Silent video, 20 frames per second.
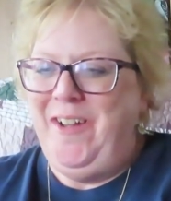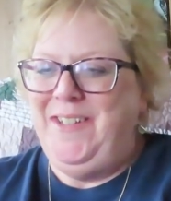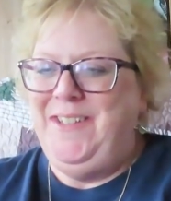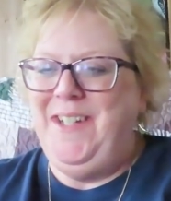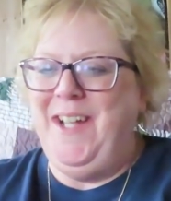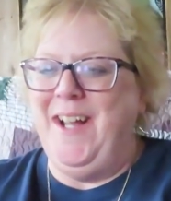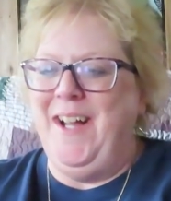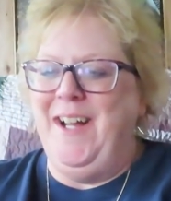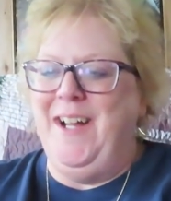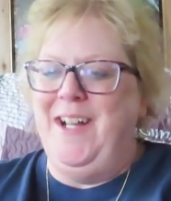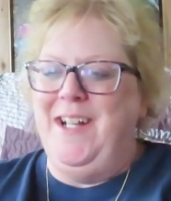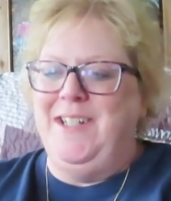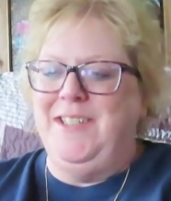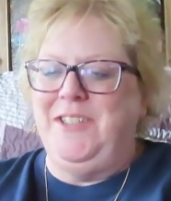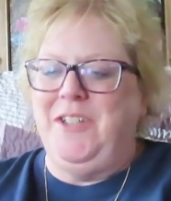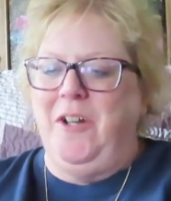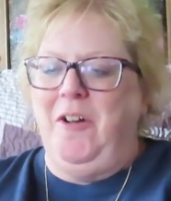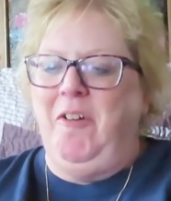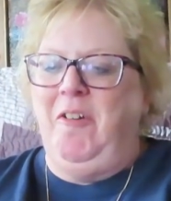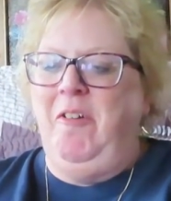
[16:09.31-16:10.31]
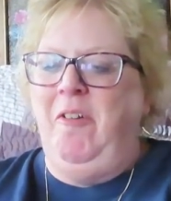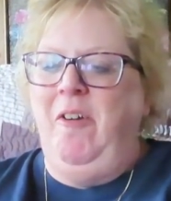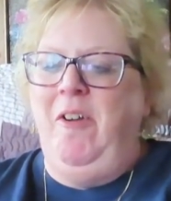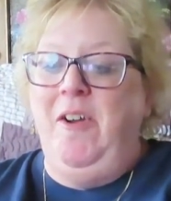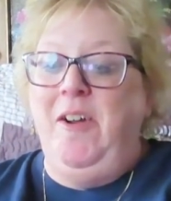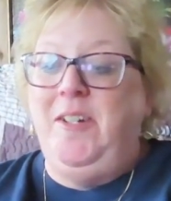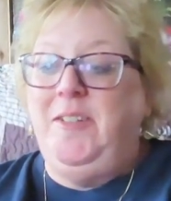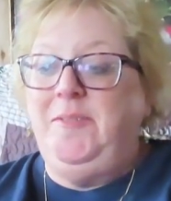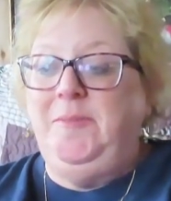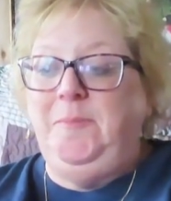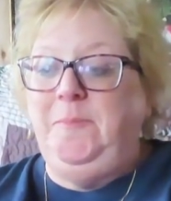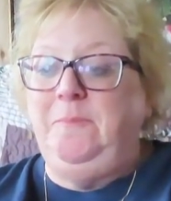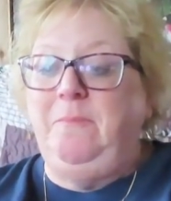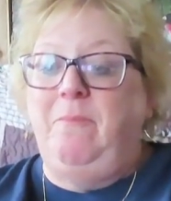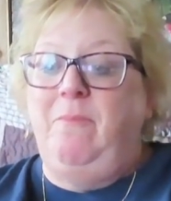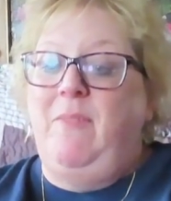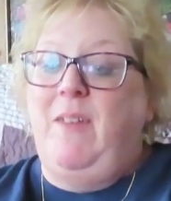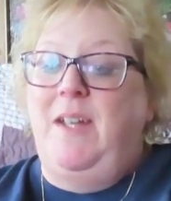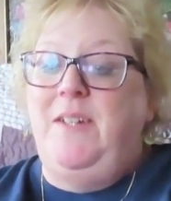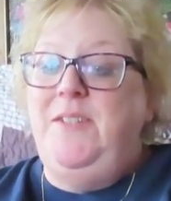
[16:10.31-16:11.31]
Yeah, so
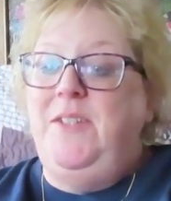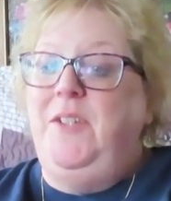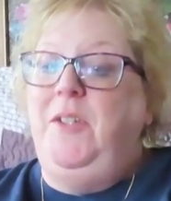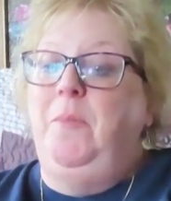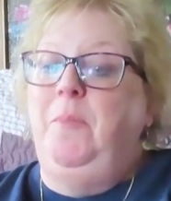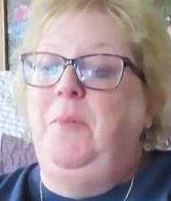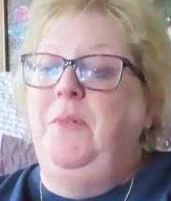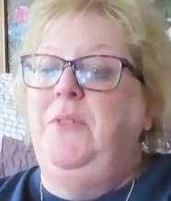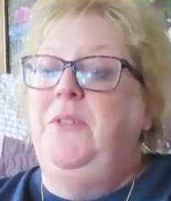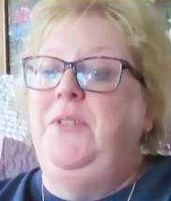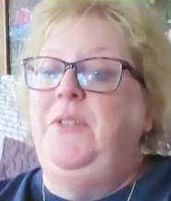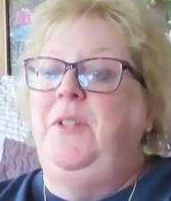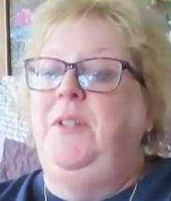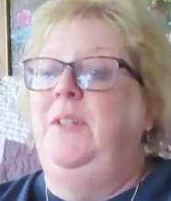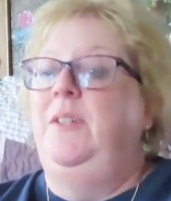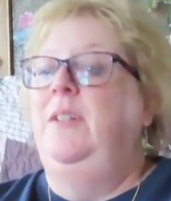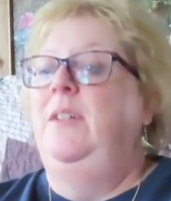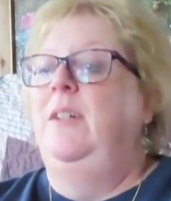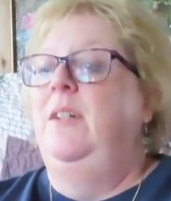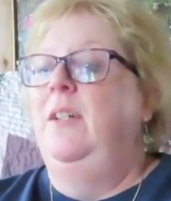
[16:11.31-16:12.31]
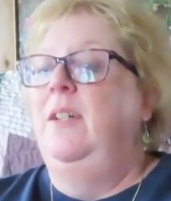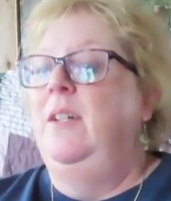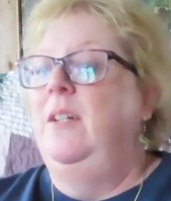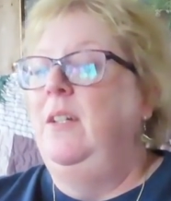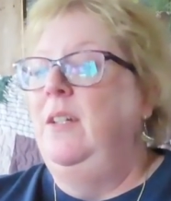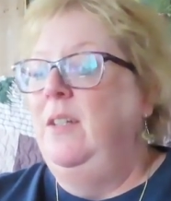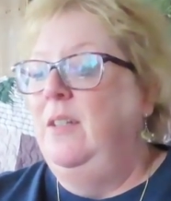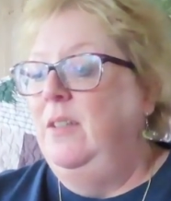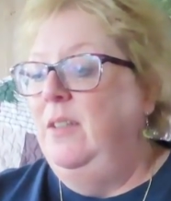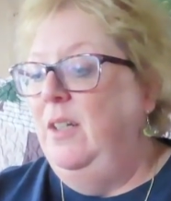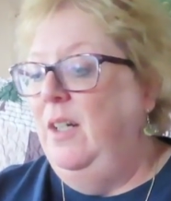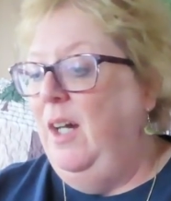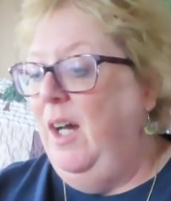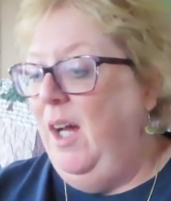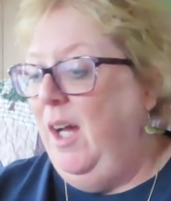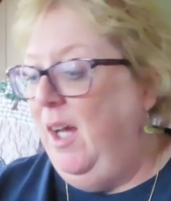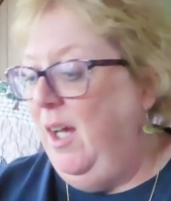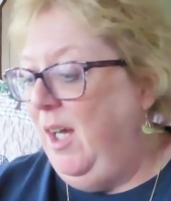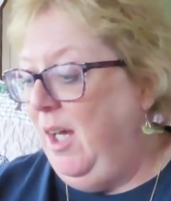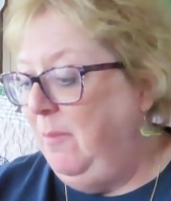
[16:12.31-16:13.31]
I said to Bruce,
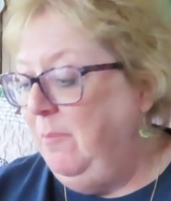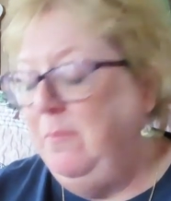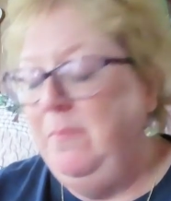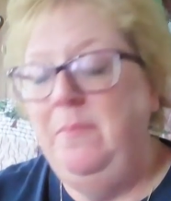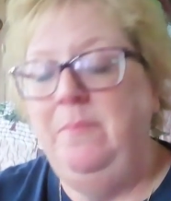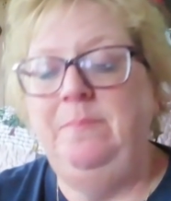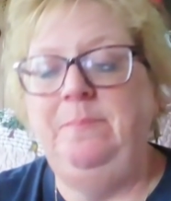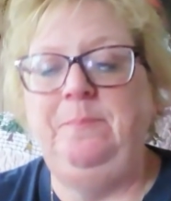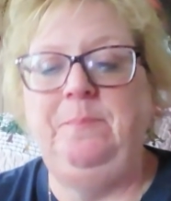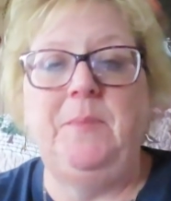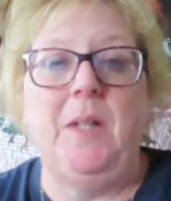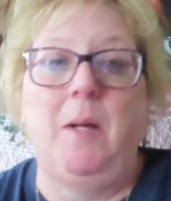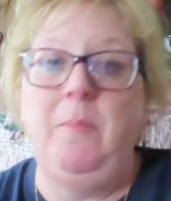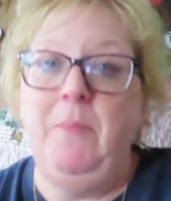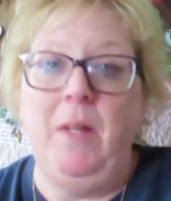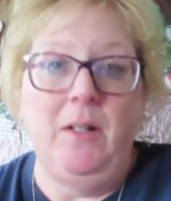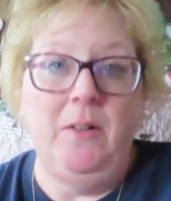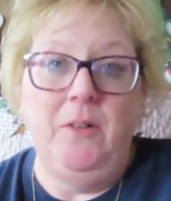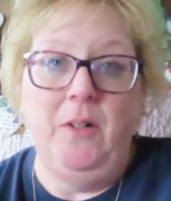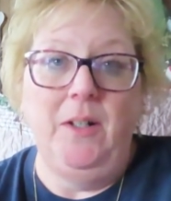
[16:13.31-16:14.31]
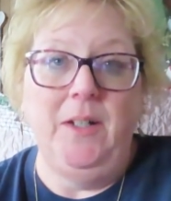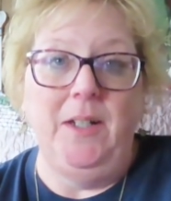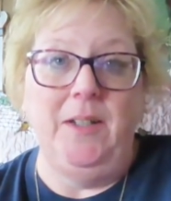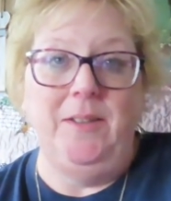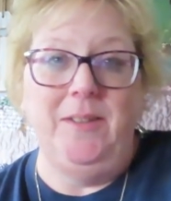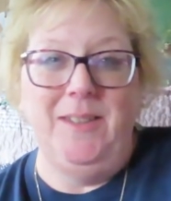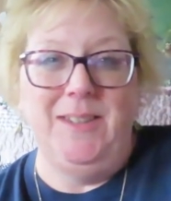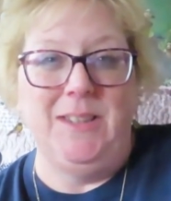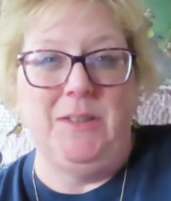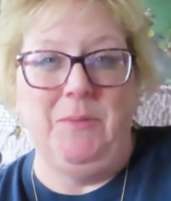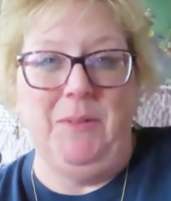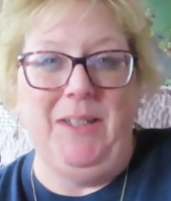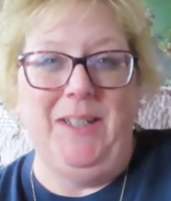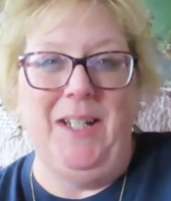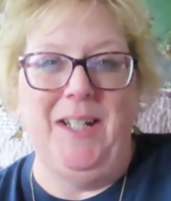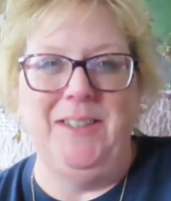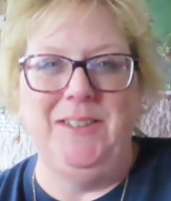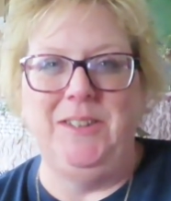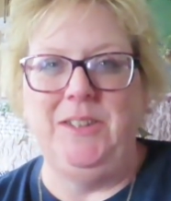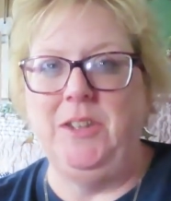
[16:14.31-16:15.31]
I'm not cooking this
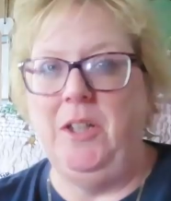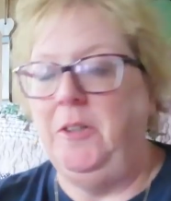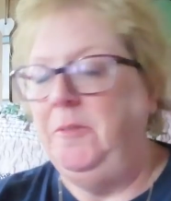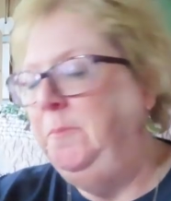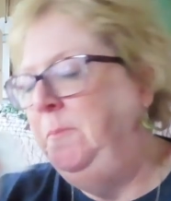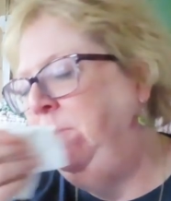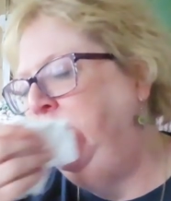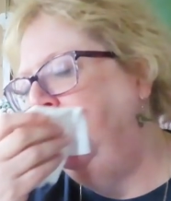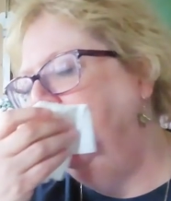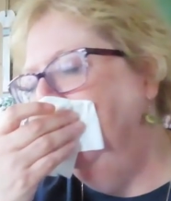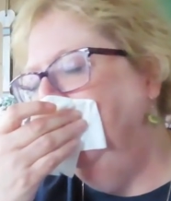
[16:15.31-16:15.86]
weekend, so